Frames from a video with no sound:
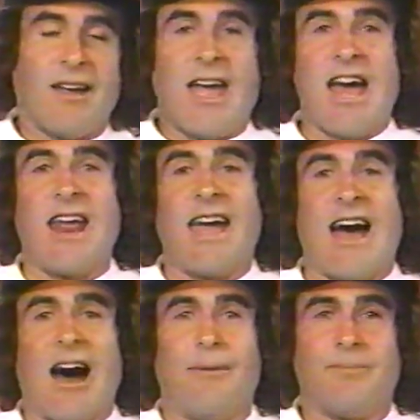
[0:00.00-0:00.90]

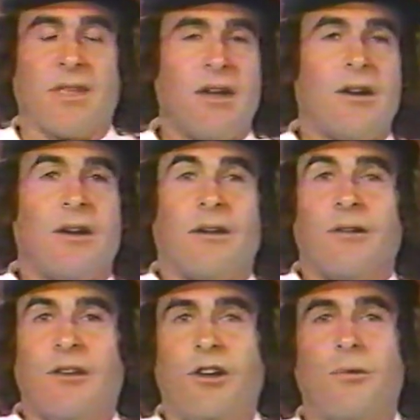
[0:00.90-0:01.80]
Anyhow,
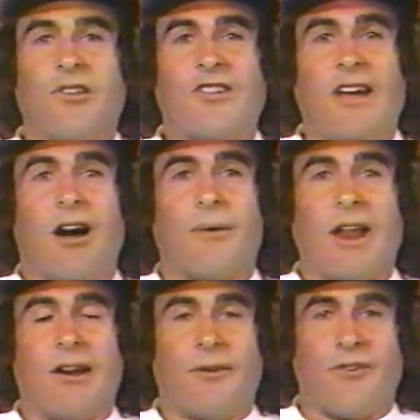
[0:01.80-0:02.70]
you will see
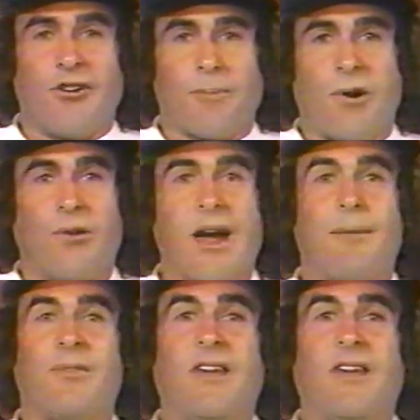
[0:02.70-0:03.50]
already in our first program,